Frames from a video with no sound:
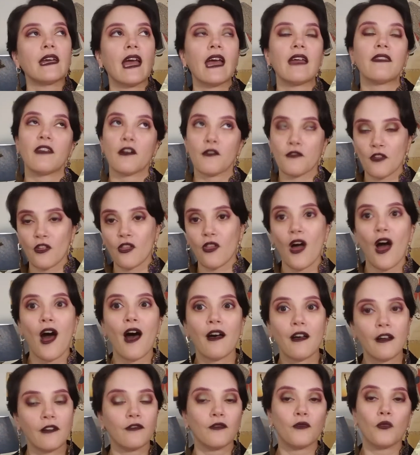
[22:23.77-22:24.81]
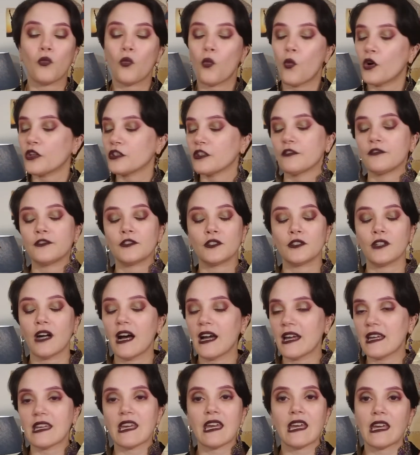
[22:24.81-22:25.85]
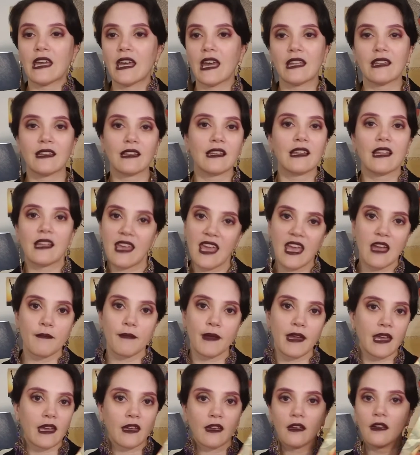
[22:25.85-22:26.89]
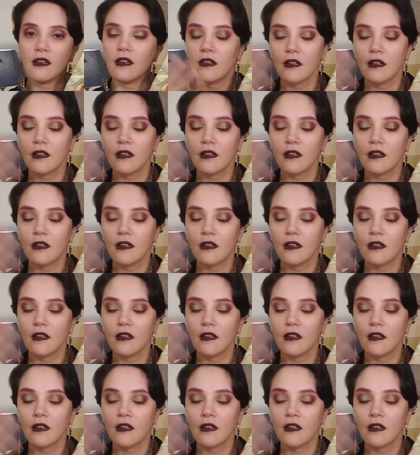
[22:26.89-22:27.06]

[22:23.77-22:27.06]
and there's a lot of wonderful hiking and camping